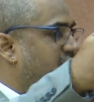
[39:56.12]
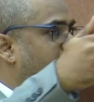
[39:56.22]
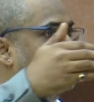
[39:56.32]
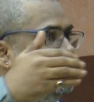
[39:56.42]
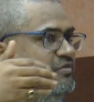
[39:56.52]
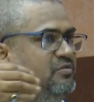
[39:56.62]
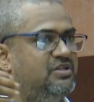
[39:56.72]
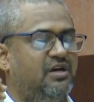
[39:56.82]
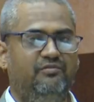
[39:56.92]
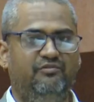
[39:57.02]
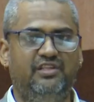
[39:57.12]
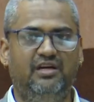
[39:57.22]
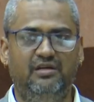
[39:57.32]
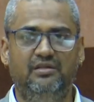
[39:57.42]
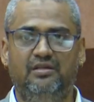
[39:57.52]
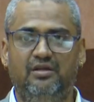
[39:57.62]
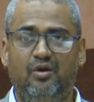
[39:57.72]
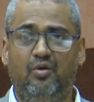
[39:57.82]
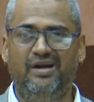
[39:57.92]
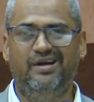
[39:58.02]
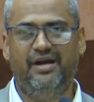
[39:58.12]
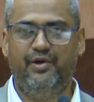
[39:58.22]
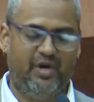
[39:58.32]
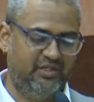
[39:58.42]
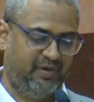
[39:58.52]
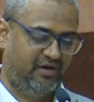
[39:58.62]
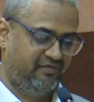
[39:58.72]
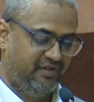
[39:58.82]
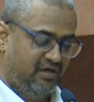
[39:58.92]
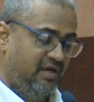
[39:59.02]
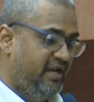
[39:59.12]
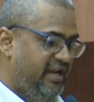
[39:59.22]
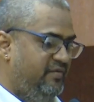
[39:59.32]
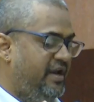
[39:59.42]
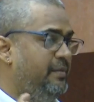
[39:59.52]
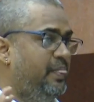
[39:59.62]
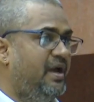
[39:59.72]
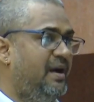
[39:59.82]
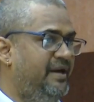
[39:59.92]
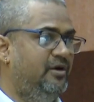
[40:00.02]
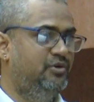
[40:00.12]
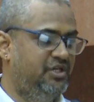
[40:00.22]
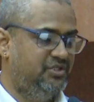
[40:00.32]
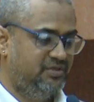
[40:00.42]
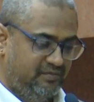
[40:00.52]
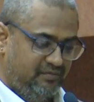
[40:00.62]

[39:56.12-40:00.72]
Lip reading: then only we must come with the quantitative aspect of that. Anyway, coming to this,